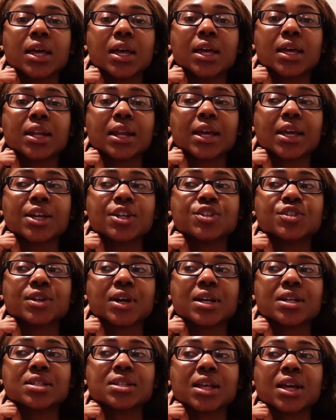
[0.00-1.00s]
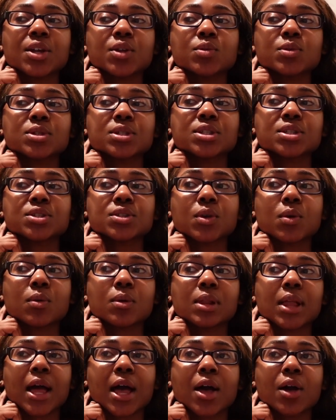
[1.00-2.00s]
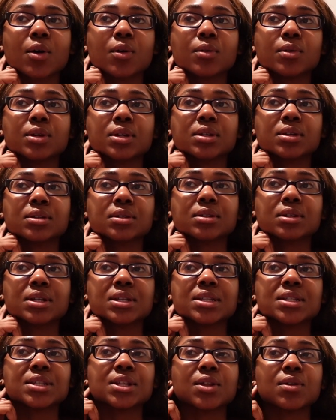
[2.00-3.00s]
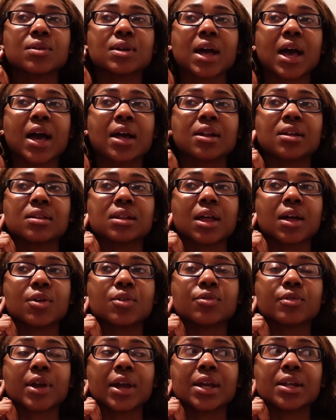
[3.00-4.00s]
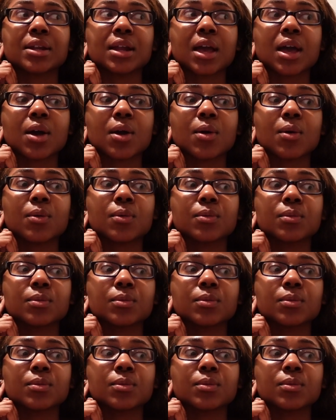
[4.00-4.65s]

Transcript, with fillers: and I kid you guys not, it was so loud. It's still kind of loud right now.